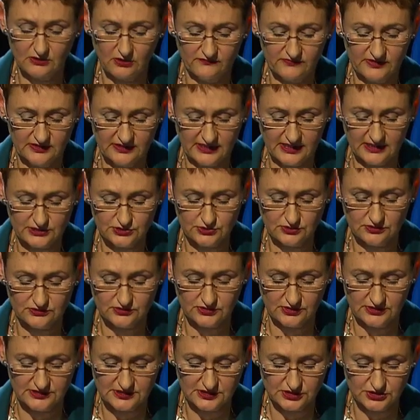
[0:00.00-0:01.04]
of the National
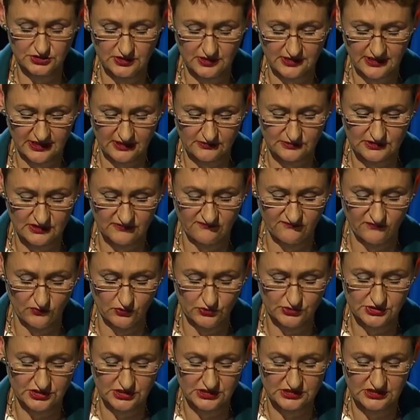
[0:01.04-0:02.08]
Transitional Council
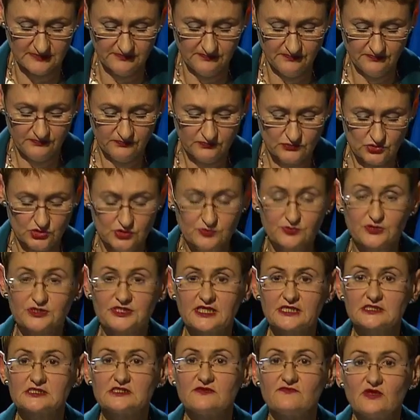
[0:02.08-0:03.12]
forces to
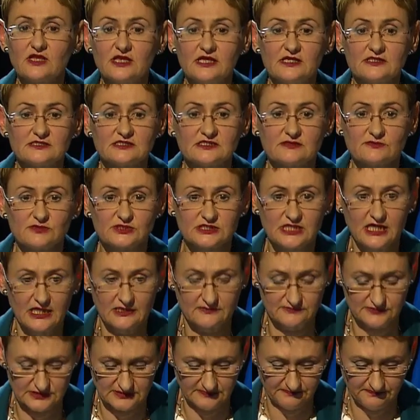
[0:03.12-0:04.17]
protect civilians
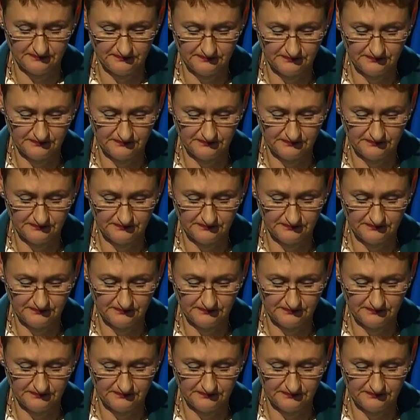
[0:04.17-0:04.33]
themselves.